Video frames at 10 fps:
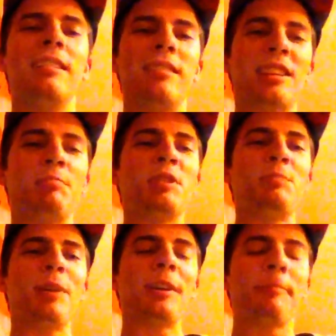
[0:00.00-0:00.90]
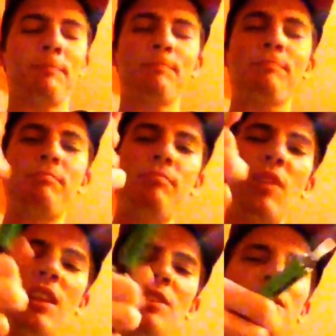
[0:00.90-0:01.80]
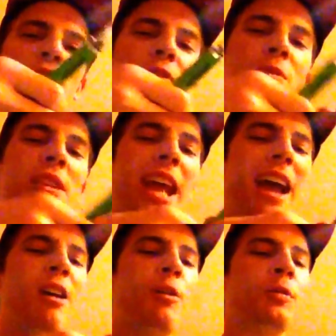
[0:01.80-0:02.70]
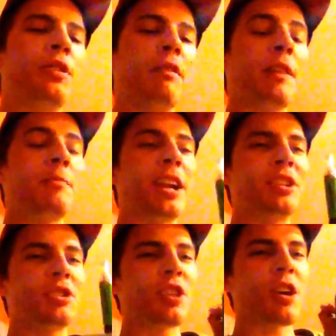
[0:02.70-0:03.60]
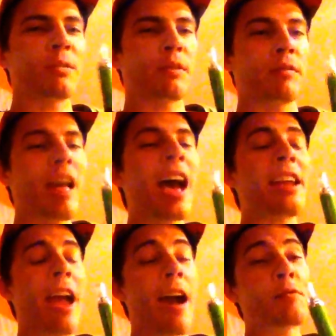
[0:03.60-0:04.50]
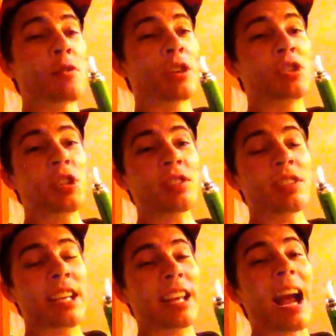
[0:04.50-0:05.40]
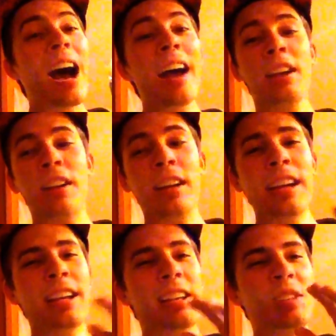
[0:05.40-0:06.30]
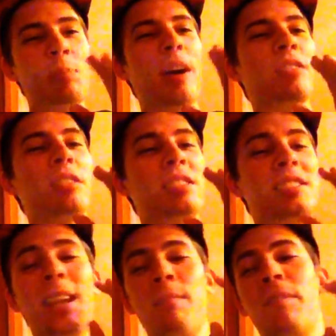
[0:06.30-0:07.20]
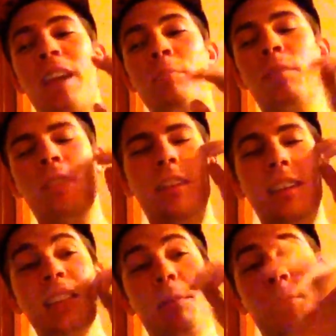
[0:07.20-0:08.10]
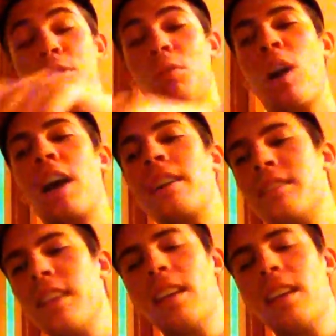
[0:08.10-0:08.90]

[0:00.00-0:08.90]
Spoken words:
That's much better. So now the vape that I just got off of that, after adjusting it higher, is about the same vape, temperature-wise,